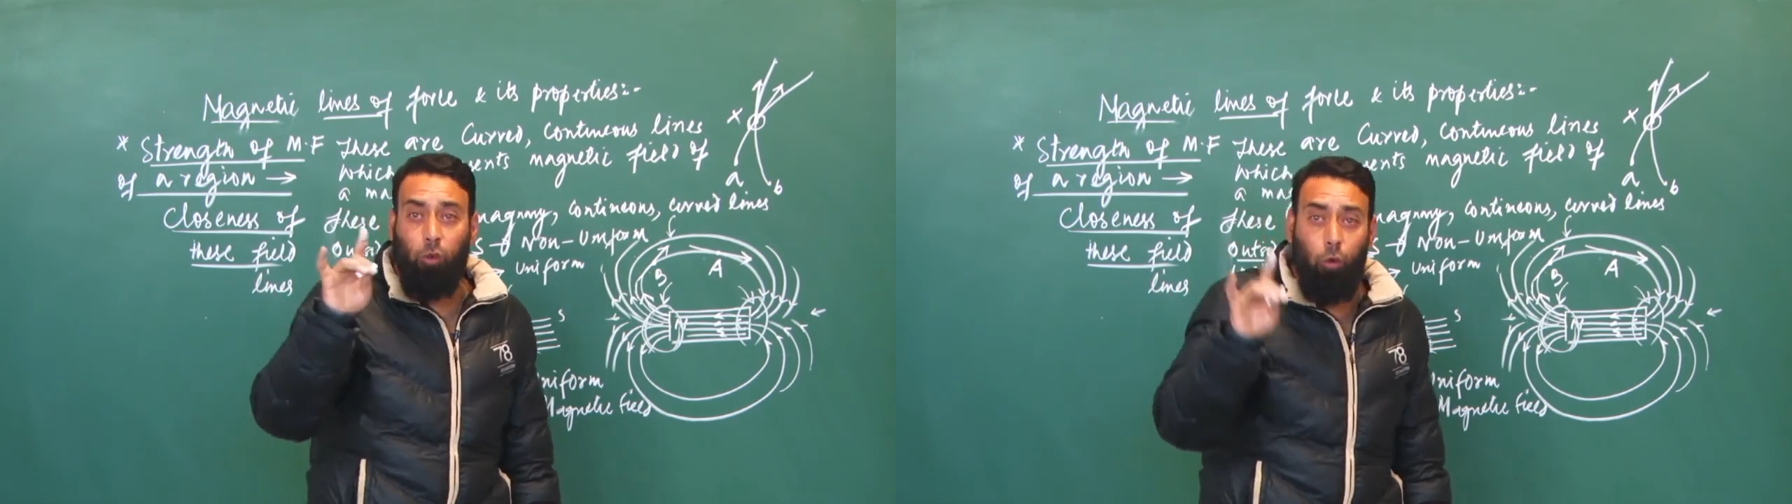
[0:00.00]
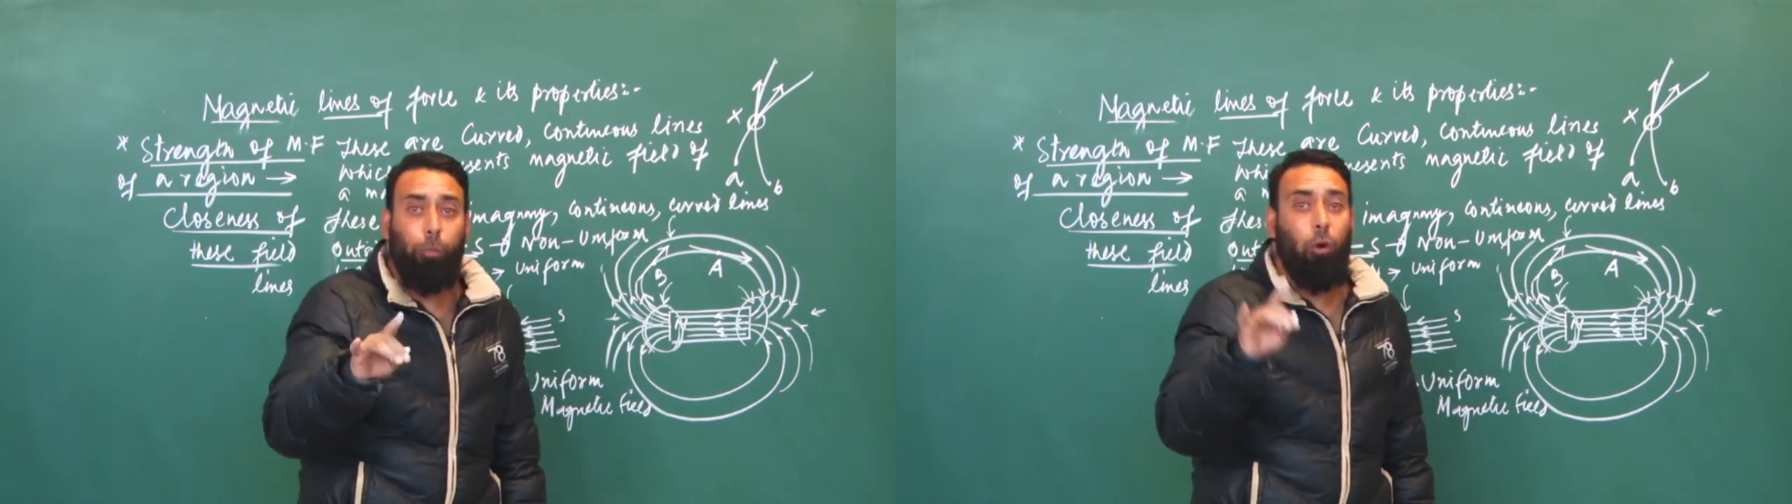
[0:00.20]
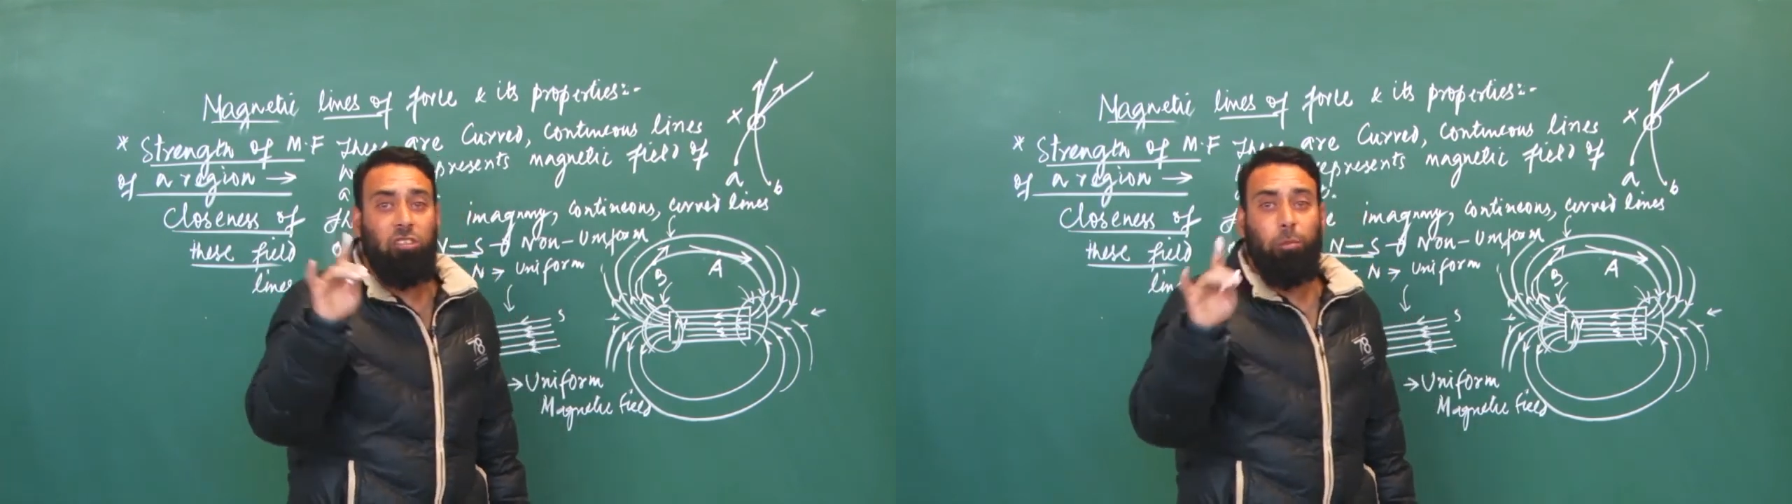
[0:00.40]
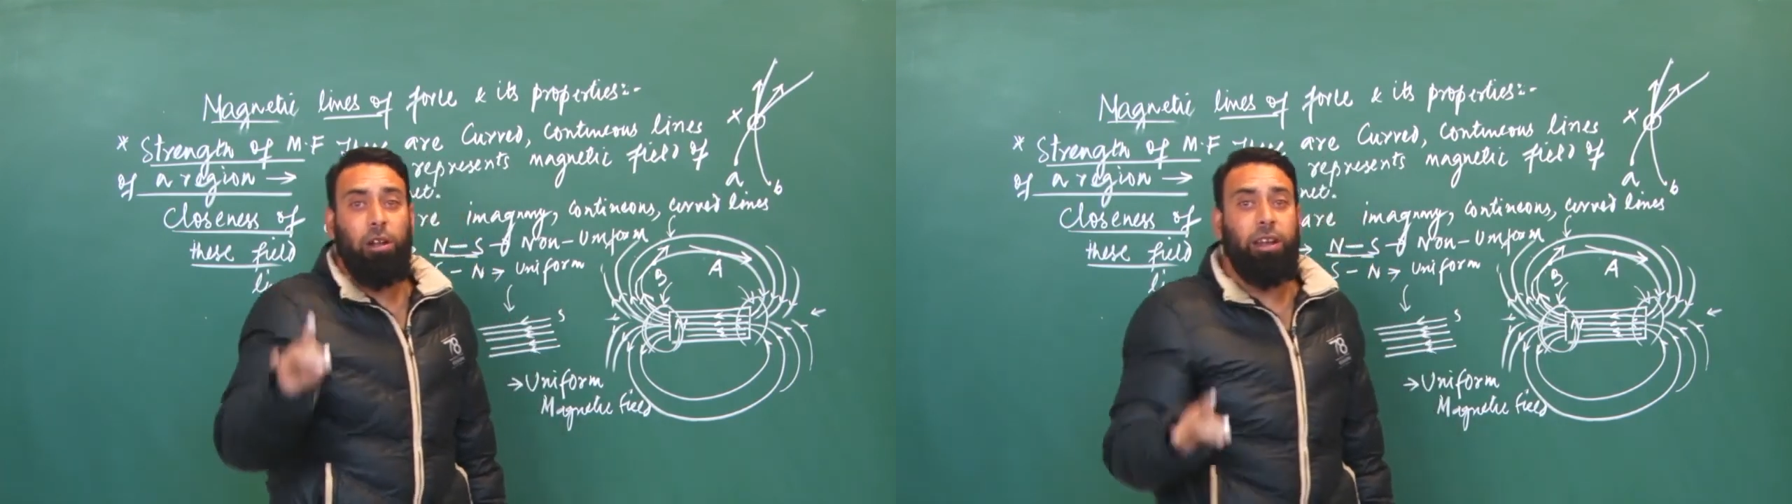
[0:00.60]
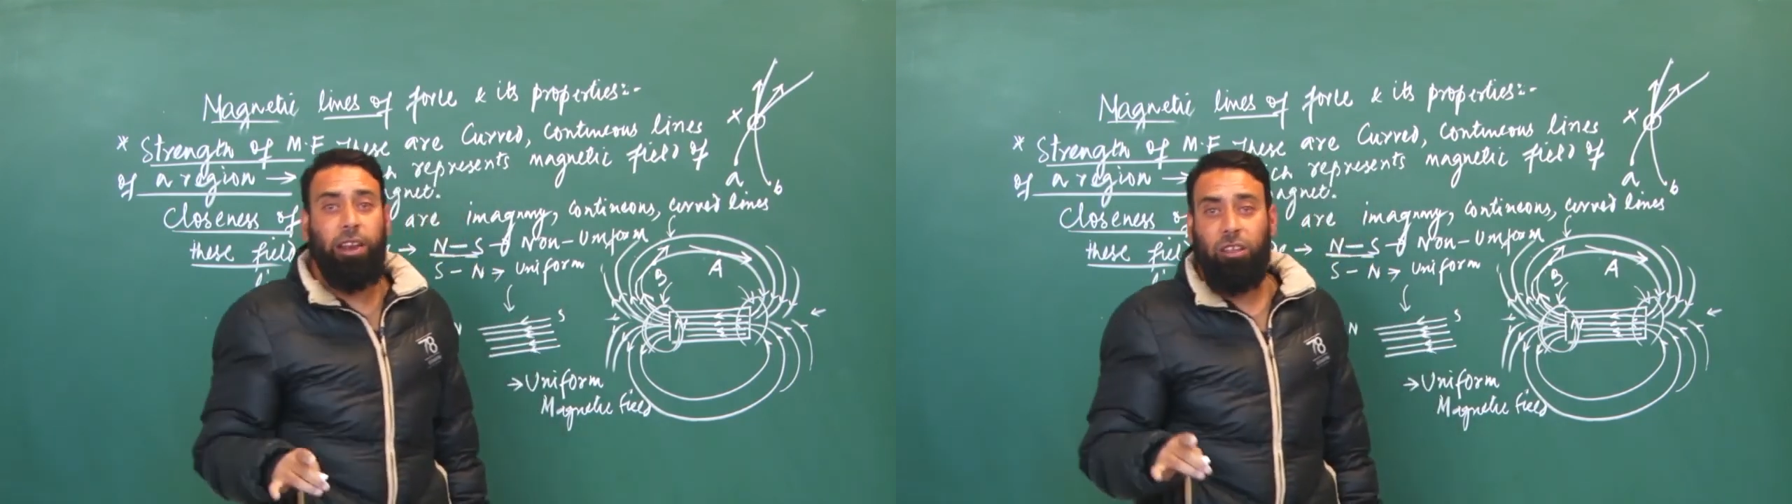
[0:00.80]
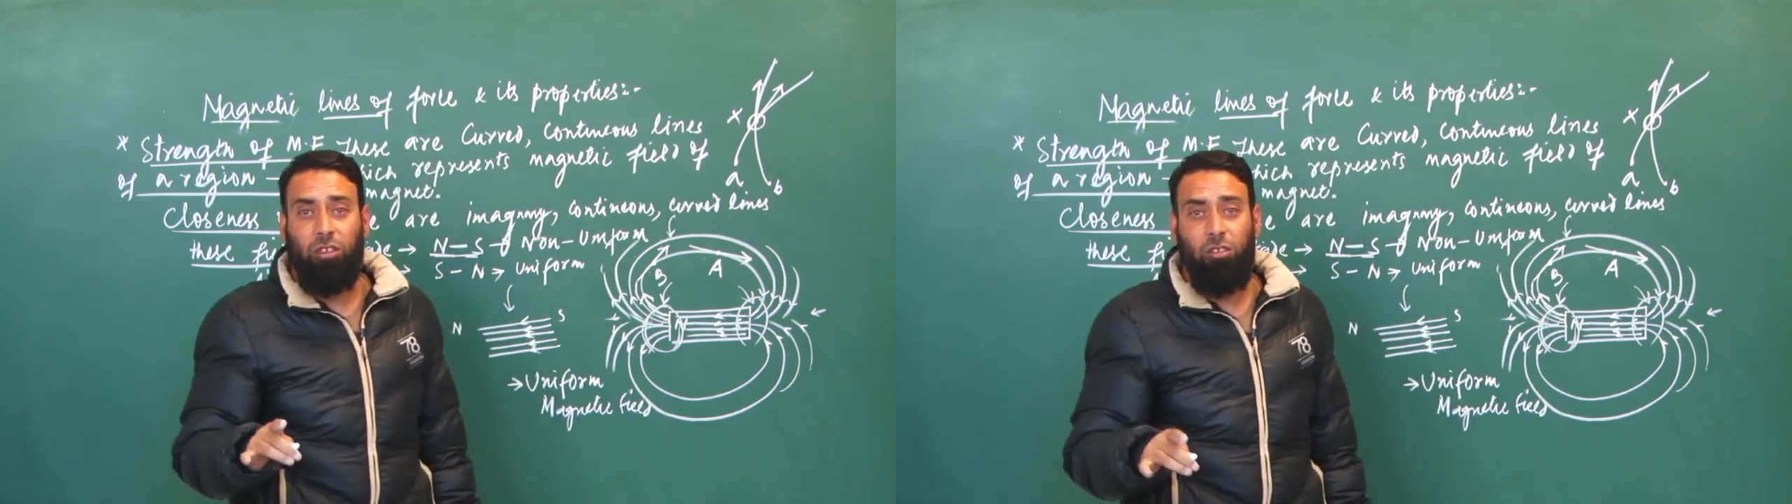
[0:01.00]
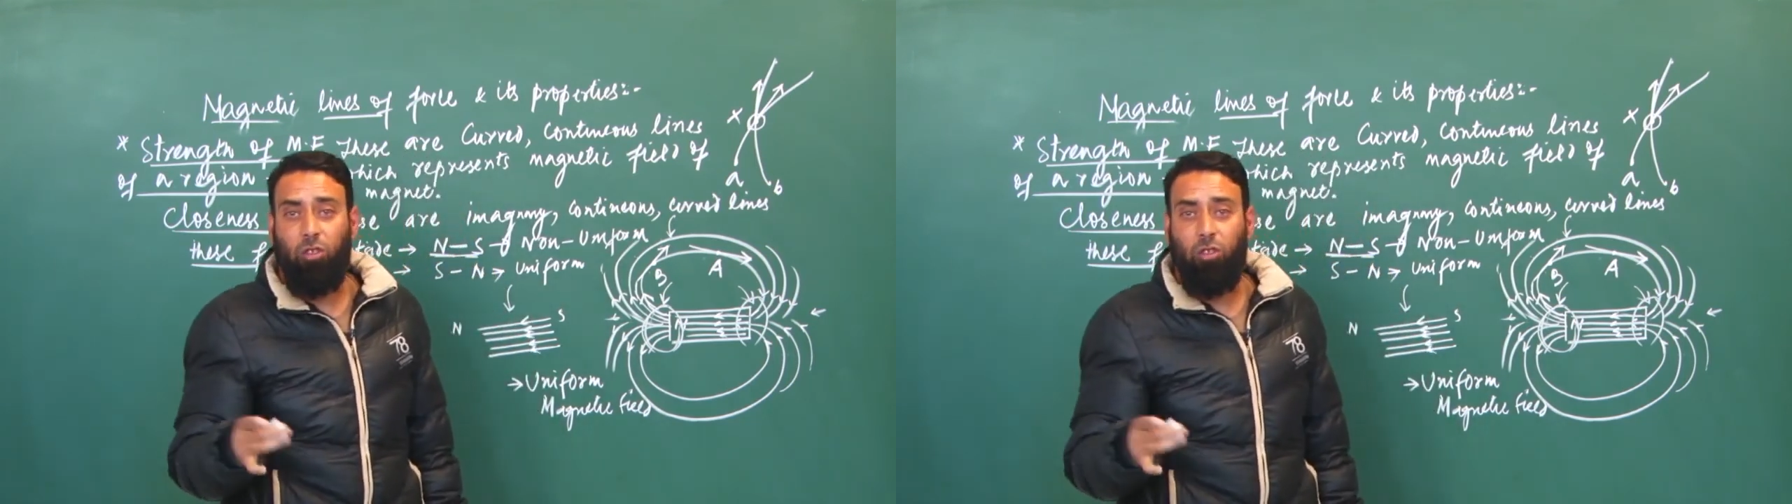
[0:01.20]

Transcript: two possible directions?